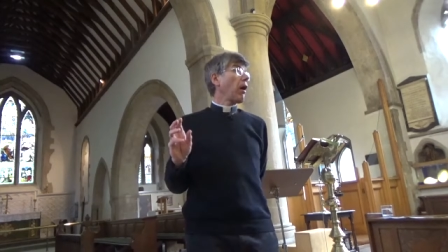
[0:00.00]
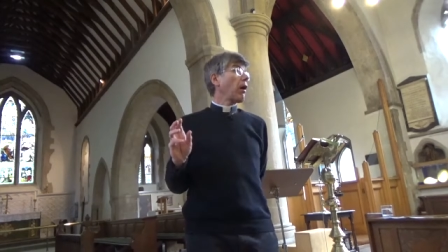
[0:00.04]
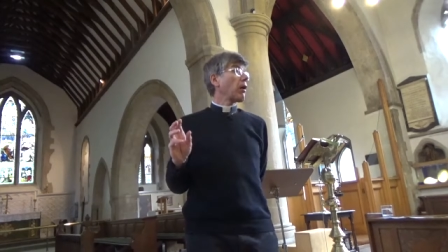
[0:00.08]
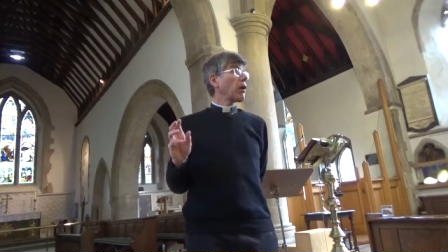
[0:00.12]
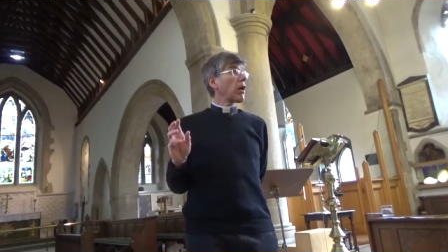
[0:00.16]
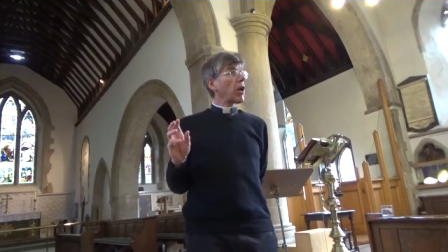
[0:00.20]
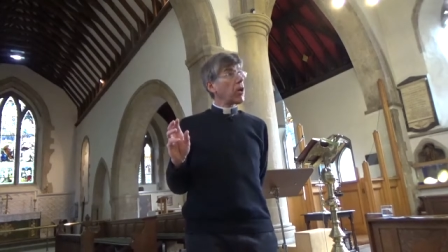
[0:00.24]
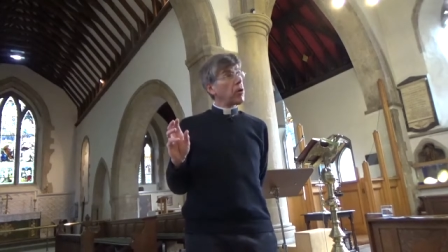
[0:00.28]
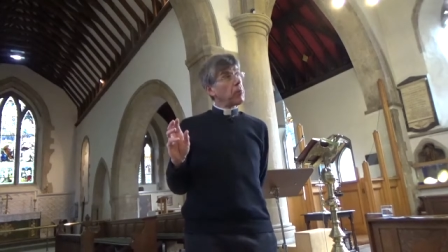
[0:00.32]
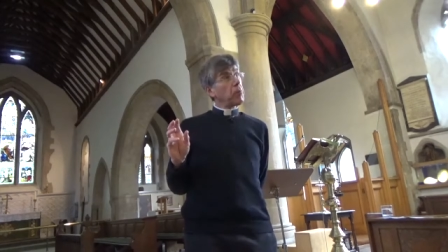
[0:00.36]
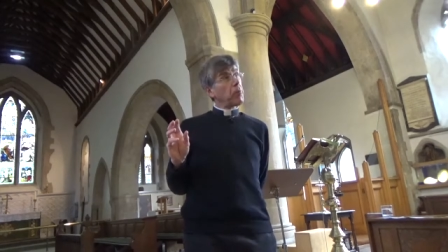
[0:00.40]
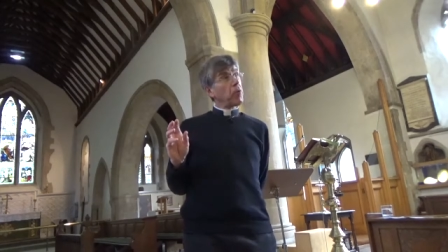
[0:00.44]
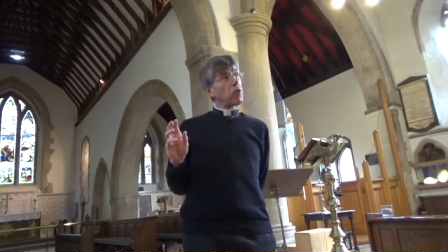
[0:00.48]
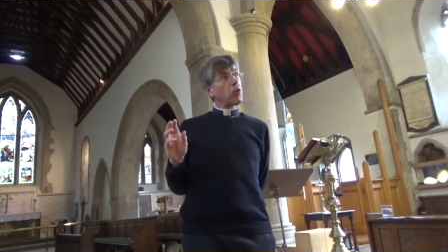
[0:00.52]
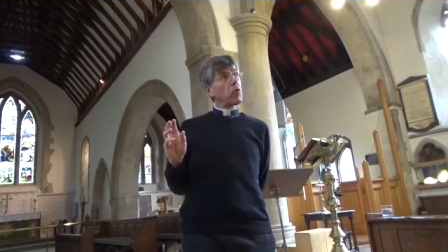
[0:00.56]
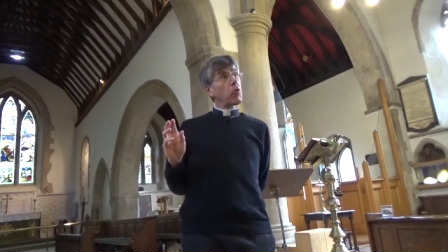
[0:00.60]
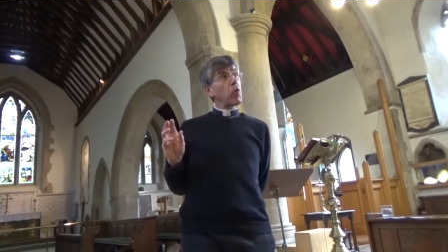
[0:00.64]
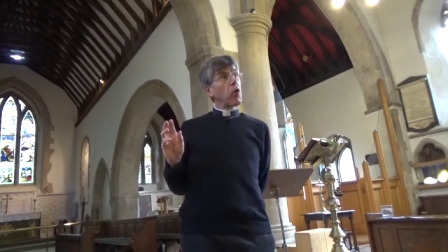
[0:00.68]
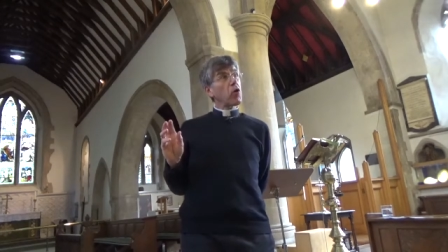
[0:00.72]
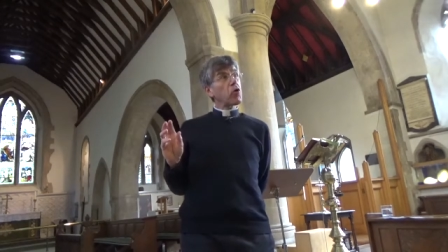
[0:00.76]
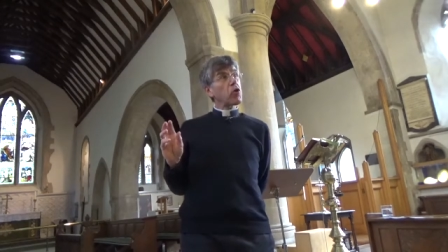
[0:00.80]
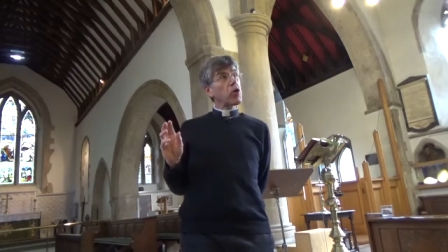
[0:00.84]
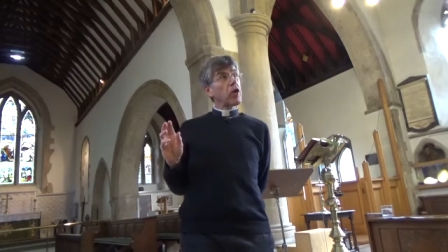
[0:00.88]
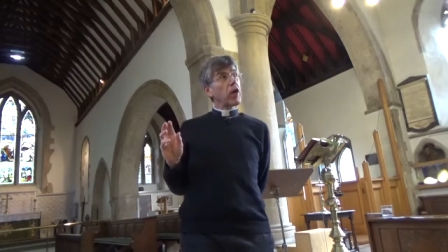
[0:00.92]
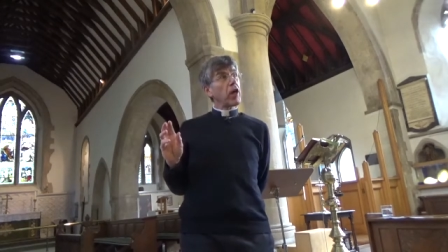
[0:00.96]
Can you put the
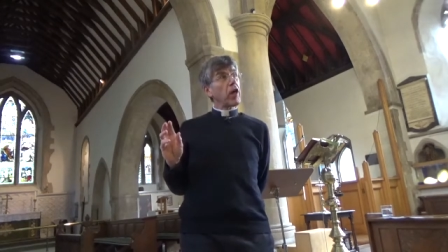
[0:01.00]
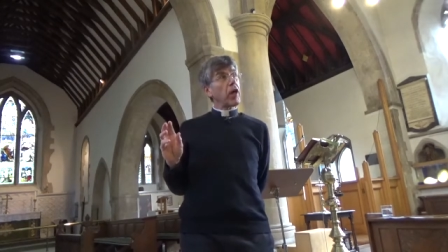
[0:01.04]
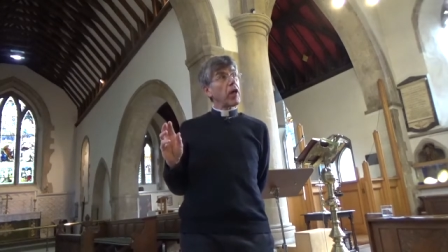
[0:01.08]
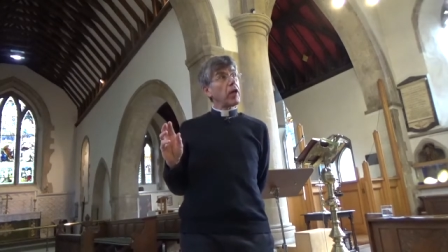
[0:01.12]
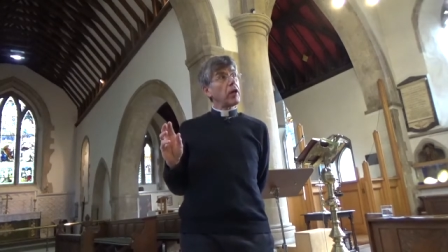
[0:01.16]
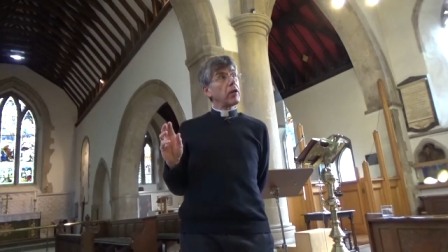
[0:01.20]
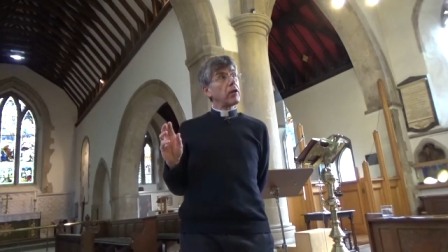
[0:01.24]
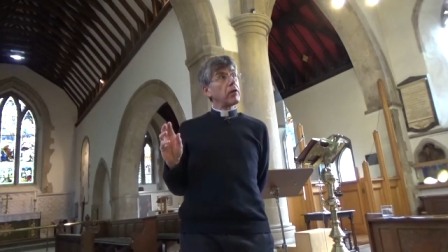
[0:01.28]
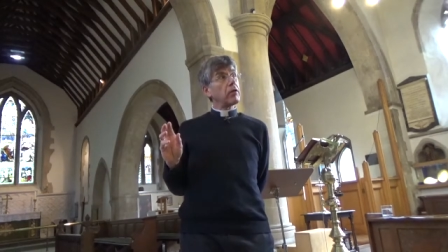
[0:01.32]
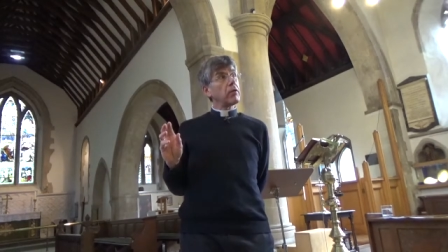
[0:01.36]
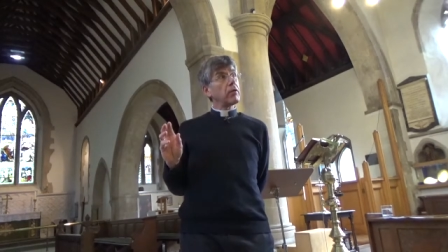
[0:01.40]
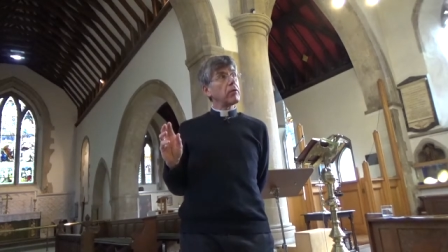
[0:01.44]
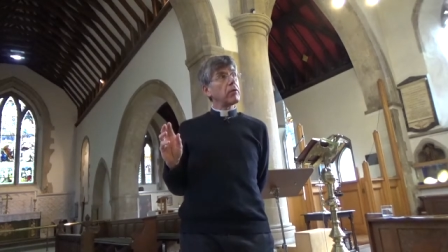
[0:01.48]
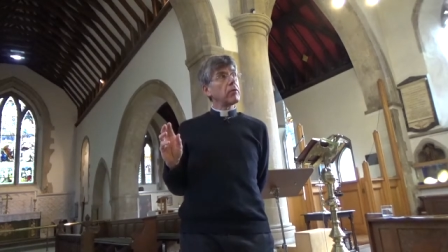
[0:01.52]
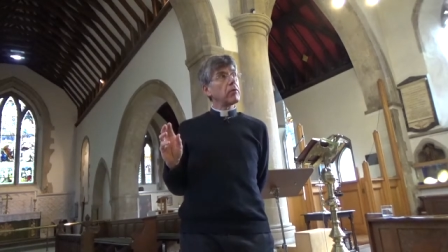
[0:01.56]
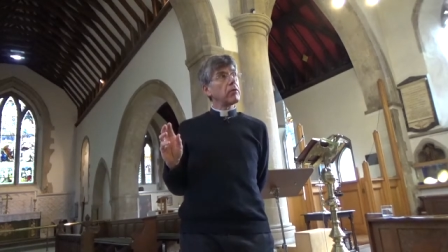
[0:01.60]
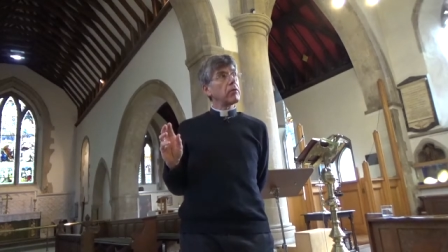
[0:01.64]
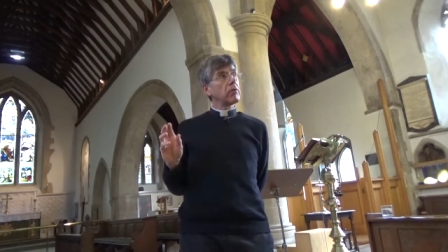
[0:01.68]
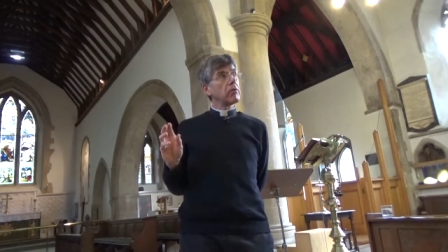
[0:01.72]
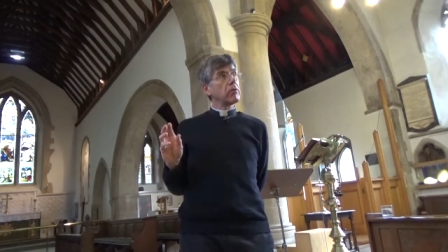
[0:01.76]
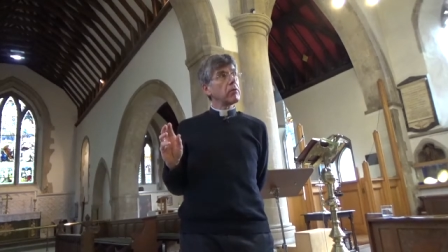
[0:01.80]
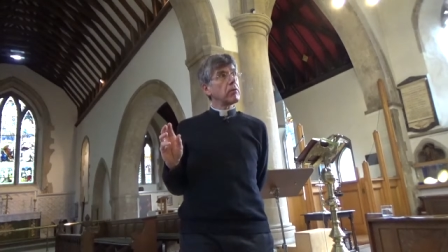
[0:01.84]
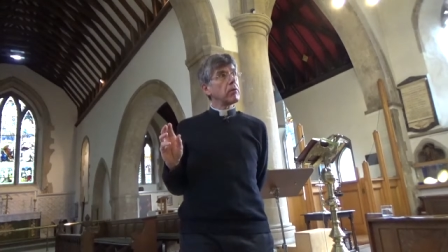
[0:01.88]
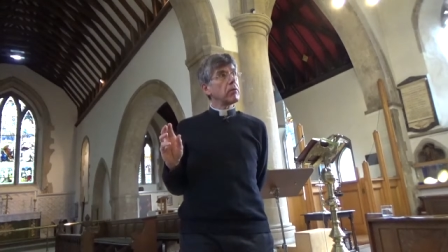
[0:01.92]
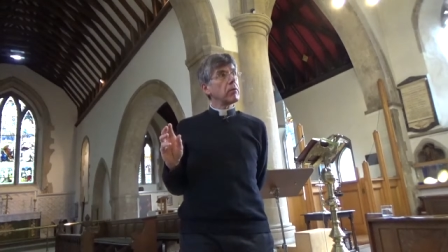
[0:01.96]
washing in
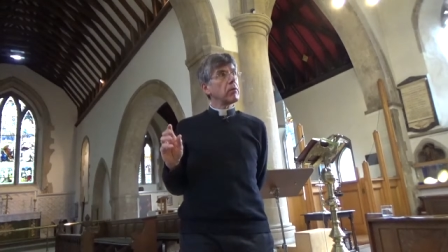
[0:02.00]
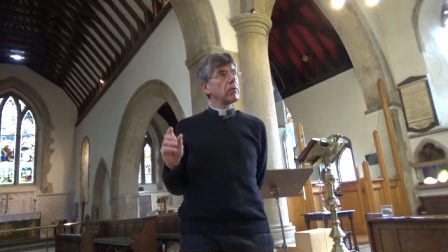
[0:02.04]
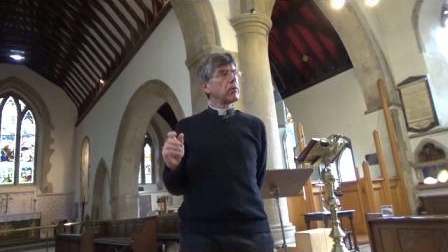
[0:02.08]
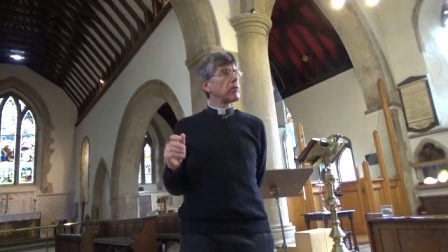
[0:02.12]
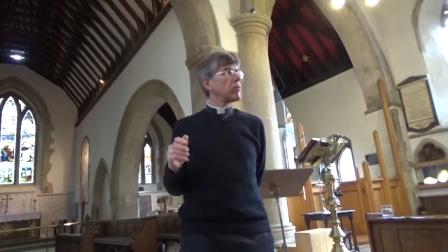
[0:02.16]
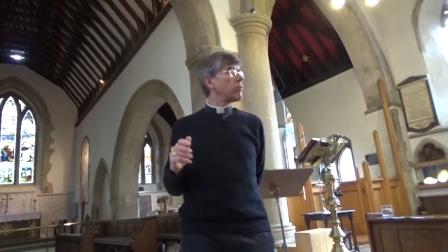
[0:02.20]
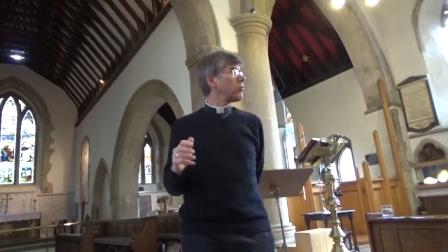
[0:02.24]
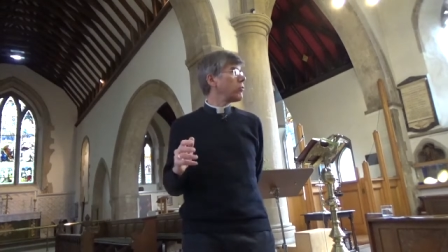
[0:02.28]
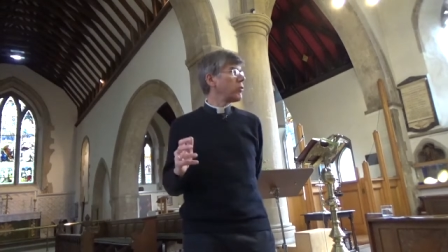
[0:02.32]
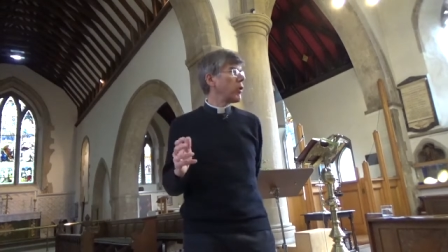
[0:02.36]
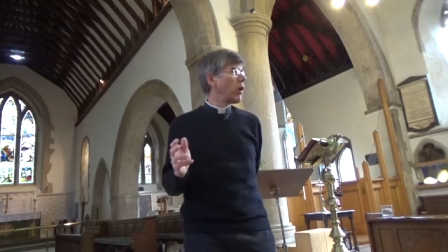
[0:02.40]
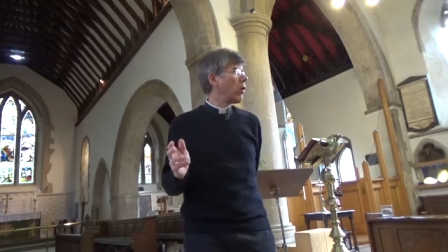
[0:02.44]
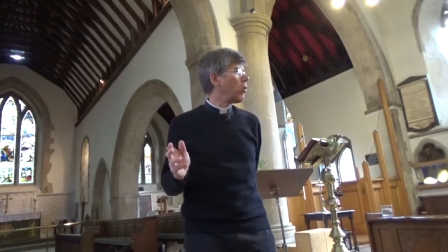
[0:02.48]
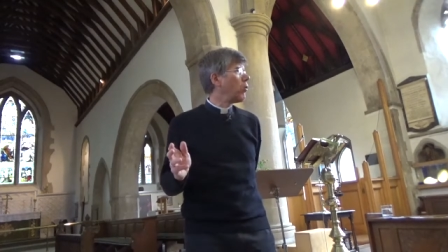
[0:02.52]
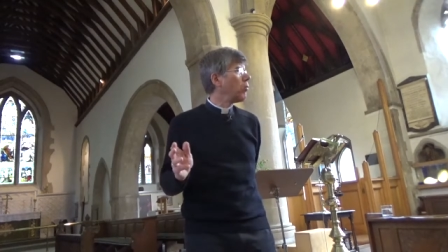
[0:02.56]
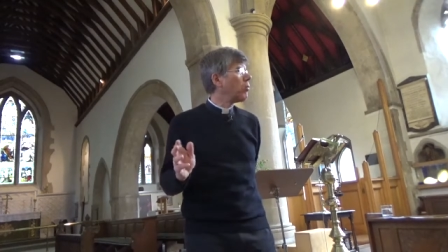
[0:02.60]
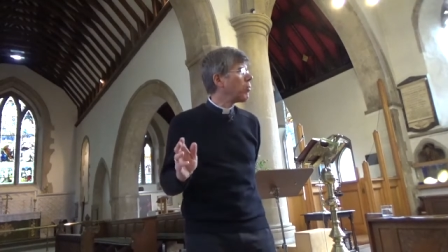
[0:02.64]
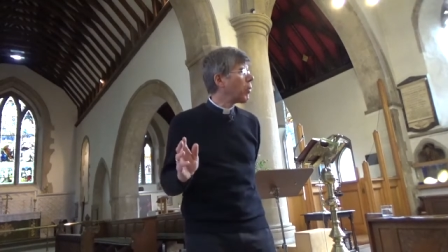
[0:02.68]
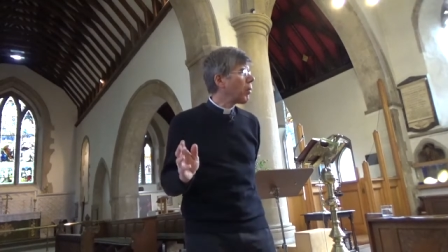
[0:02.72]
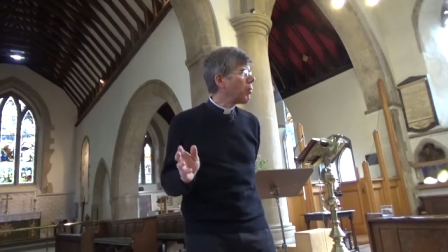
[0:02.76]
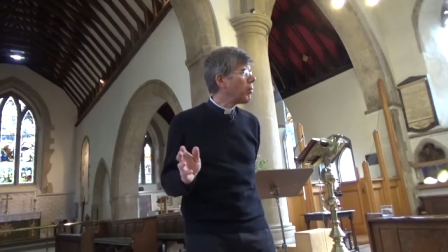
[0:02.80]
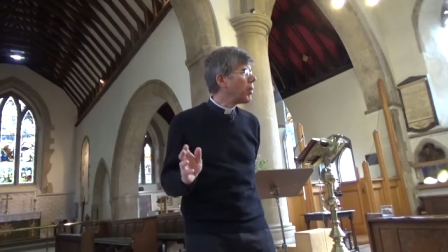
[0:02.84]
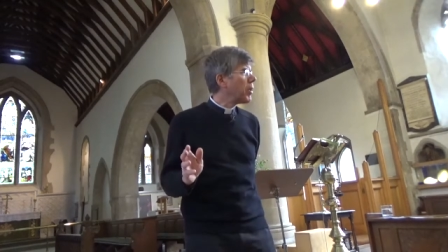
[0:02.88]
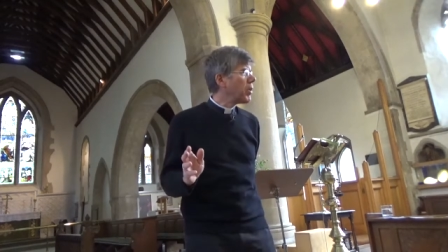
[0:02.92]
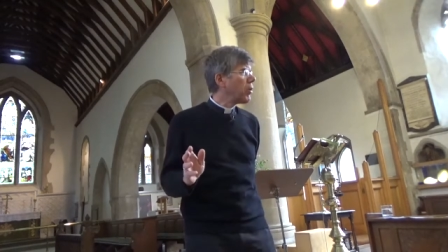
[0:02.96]
no,
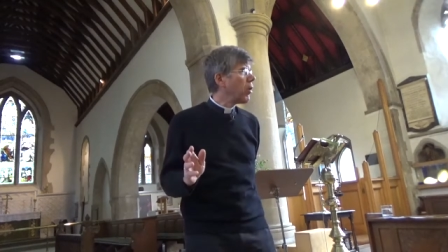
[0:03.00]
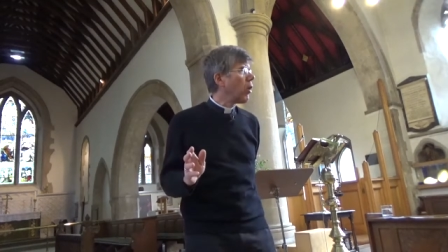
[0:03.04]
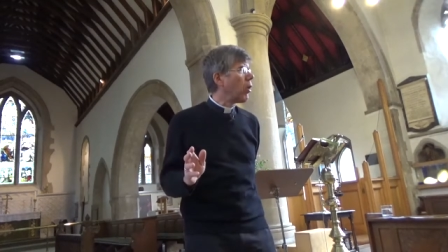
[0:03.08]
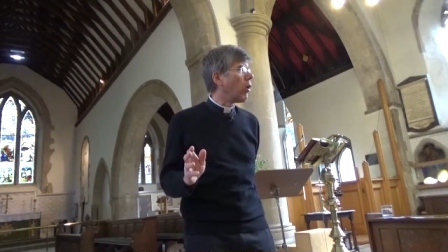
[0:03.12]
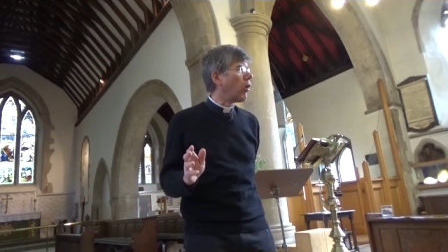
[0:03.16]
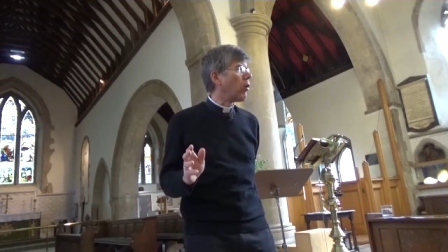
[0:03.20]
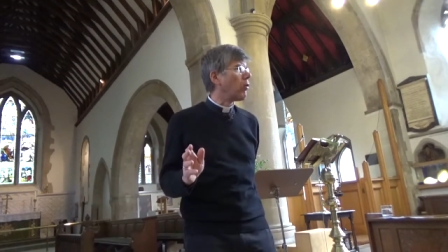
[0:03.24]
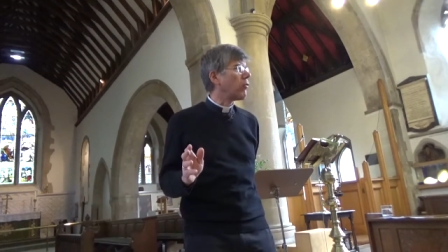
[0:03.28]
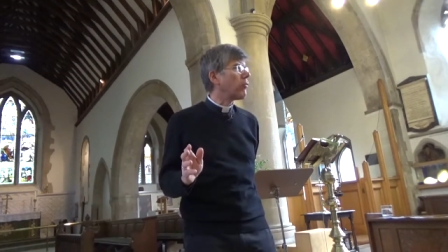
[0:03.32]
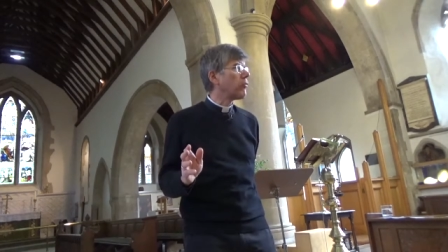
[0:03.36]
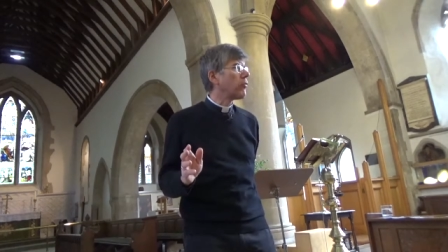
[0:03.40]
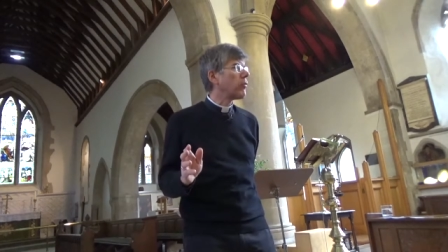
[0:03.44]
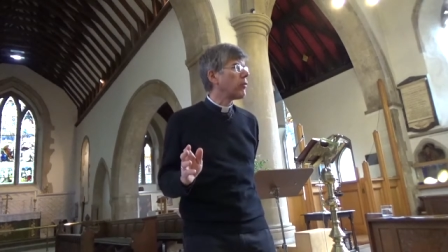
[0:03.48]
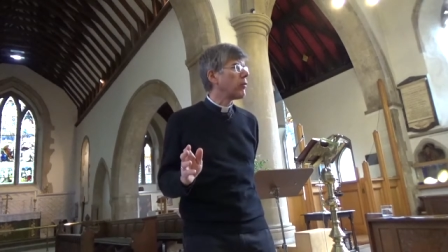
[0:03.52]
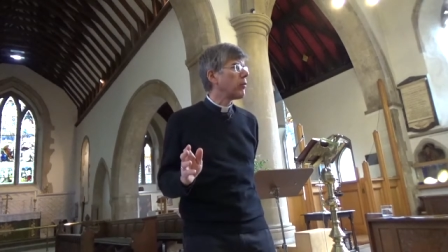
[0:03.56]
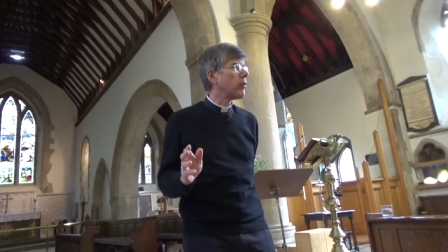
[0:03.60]
probably not.